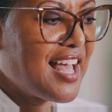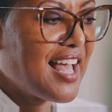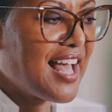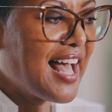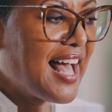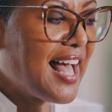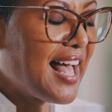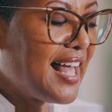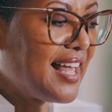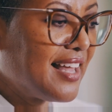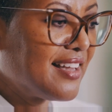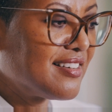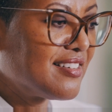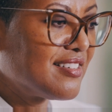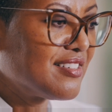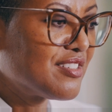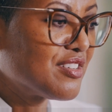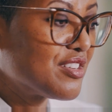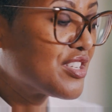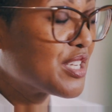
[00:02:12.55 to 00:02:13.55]

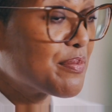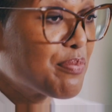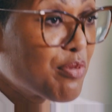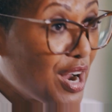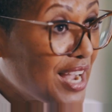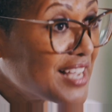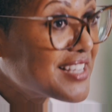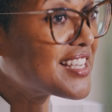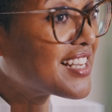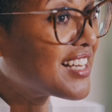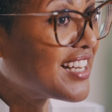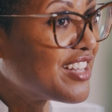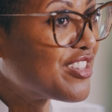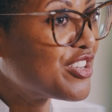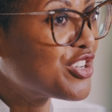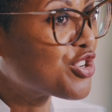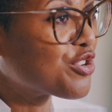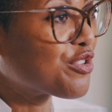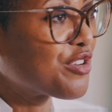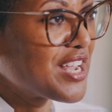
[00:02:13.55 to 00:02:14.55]
And surprisingly,
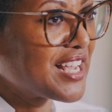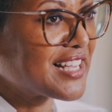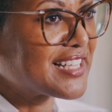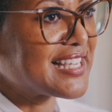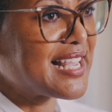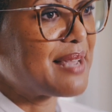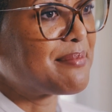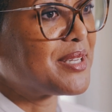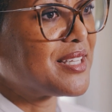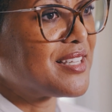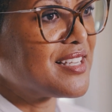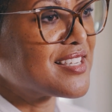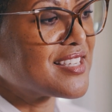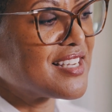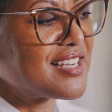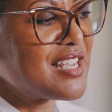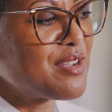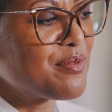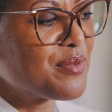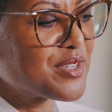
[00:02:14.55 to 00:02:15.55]
the jury accepted this
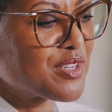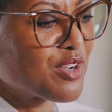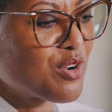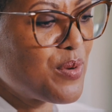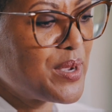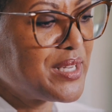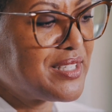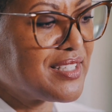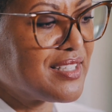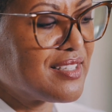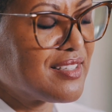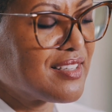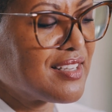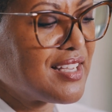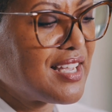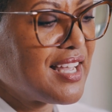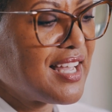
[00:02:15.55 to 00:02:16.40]
and he was acquitted.